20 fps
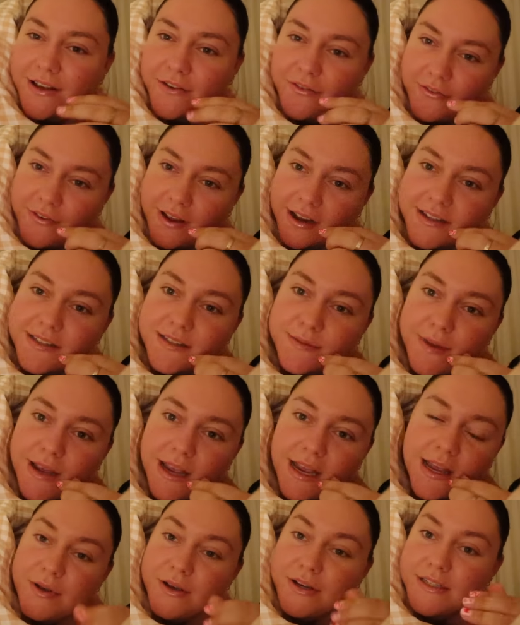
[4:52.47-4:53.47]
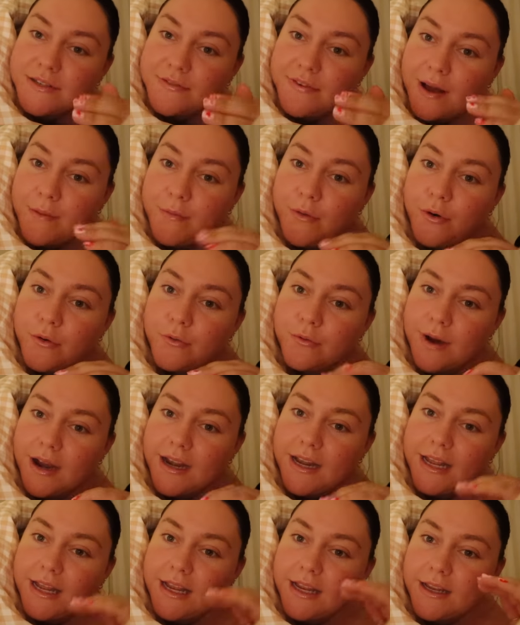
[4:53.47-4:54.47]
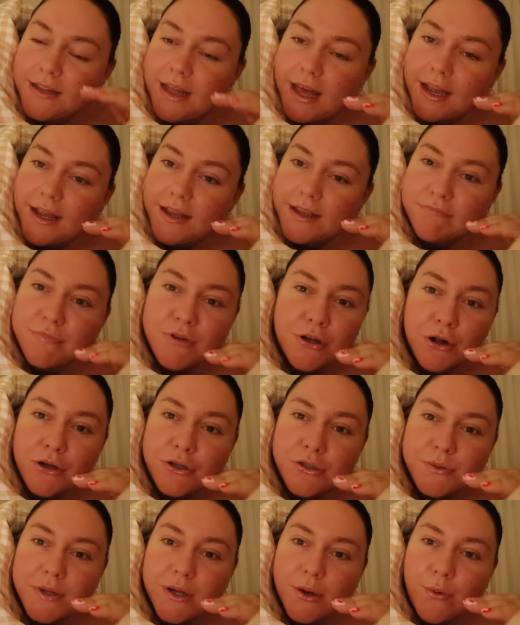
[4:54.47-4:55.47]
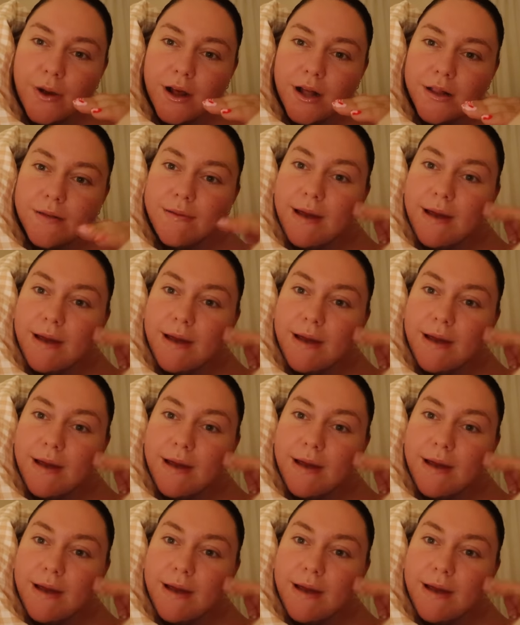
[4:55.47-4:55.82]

affects me because if I'm already like not doing well,